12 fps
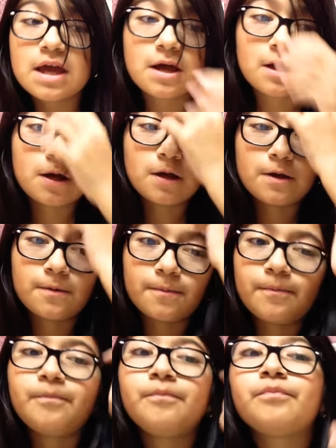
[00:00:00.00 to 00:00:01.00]
Um,
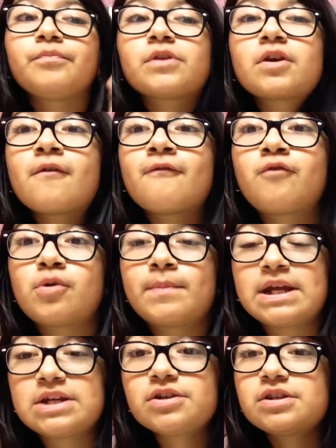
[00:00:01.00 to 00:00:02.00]
for my
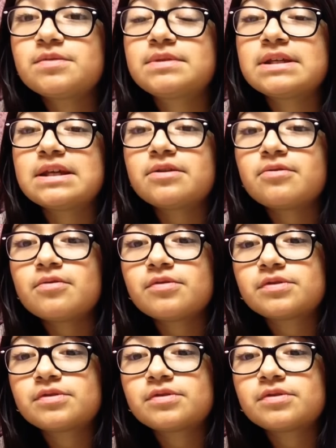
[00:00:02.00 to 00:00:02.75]
YouTube channel.